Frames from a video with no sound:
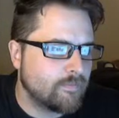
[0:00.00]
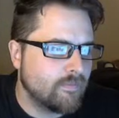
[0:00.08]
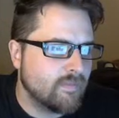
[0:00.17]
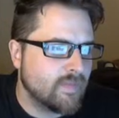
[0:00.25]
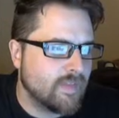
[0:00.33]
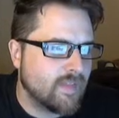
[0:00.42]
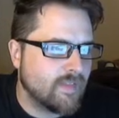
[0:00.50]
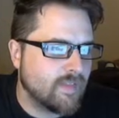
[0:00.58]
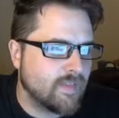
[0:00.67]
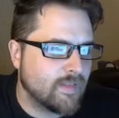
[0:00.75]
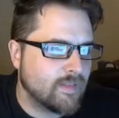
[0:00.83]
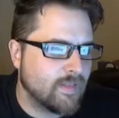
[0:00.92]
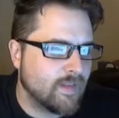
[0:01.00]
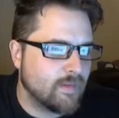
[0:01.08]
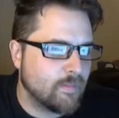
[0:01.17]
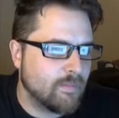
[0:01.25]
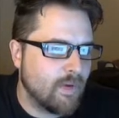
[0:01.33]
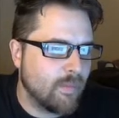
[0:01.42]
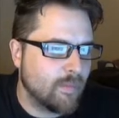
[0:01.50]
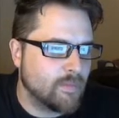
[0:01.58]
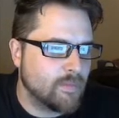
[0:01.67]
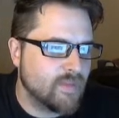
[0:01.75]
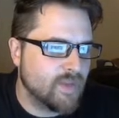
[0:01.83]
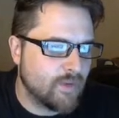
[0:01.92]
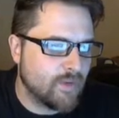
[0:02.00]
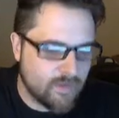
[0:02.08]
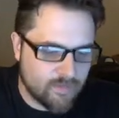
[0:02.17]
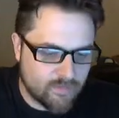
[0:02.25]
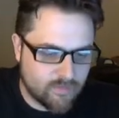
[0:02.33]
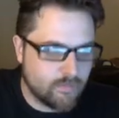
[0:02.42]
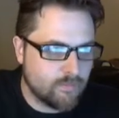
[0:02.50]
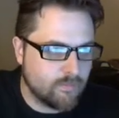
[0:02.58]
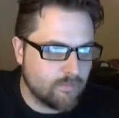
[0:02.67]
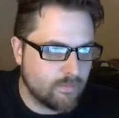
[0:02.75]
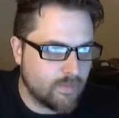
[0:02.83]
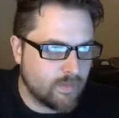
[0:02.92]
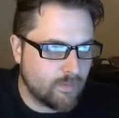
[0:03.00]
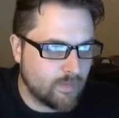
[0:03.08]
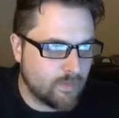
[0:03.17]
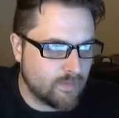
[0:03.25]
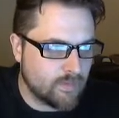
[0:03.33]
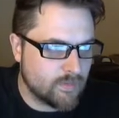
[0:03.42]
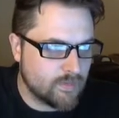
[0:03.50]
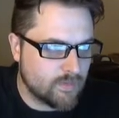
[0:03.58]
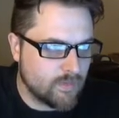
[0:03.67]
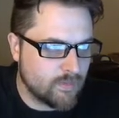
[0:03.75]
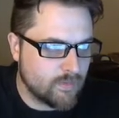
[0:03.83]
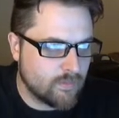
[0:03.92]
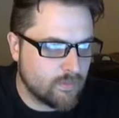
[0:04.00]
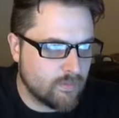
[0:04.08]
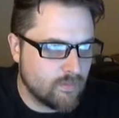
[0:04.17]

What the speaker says: think that'll probably be okay. So just go through.